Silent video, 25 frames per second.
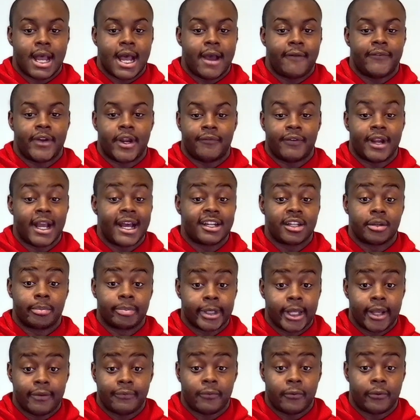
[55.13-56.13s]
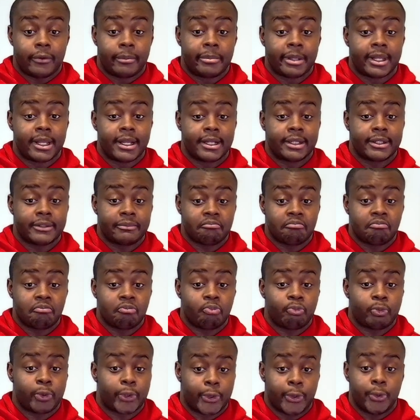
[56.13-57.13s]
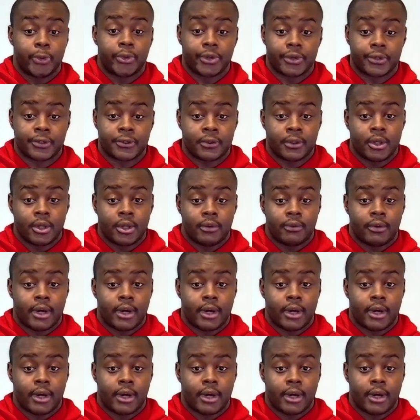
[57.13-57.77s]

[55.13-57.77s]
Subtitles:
I've never had to apply for because recruiters.